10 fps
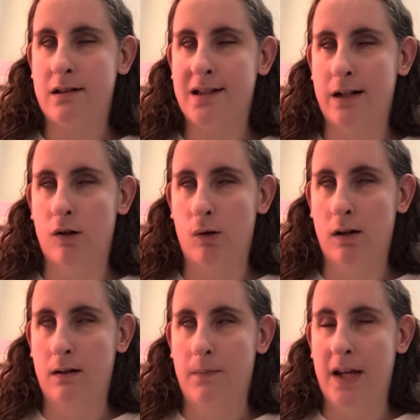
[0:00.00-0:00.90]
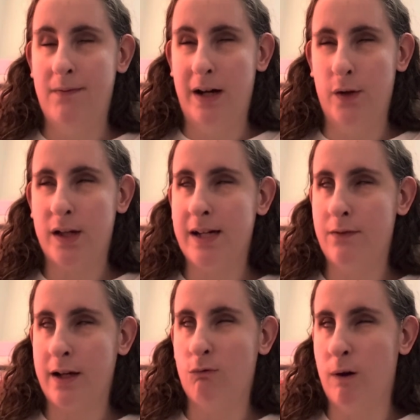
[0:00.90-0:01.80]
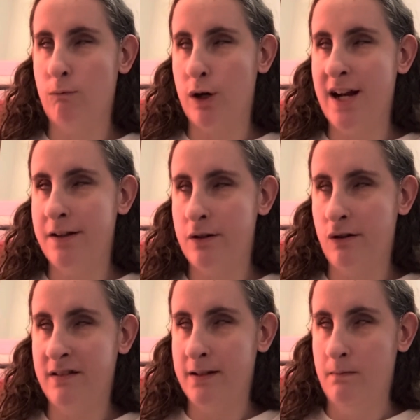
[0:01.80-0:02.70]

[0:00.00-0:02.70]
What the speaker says: So if I only give like one word answers,